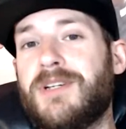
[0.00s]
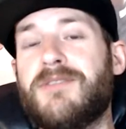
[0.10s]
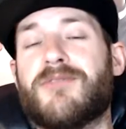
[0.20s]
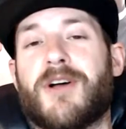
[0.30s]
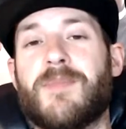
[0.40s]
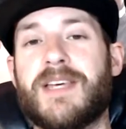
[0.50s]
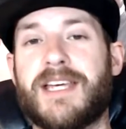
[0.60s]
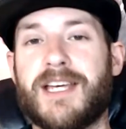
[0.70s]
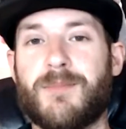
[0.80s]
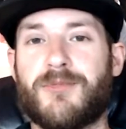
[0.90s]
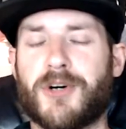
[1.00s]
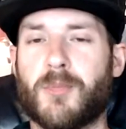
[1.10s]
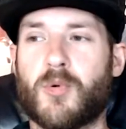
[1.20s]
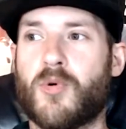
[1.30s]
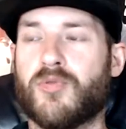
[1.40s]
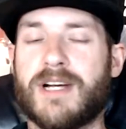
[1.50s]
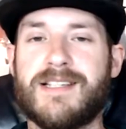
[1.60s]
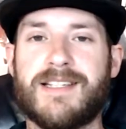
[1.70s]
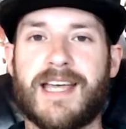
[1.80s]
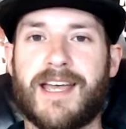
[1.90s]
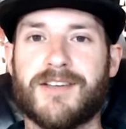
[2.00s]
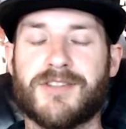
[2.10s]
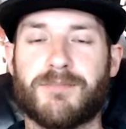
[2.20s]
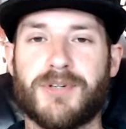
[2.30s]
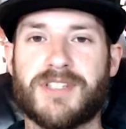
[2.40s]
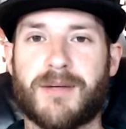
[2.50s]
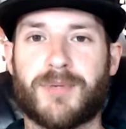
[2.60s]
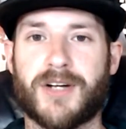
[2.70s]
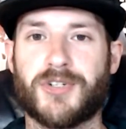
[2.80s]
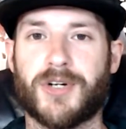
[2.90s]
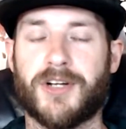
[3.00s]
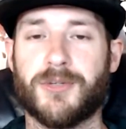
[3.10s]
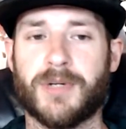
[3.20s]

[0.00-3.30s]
from the hip, from crazy angles, and puts that pressure on you.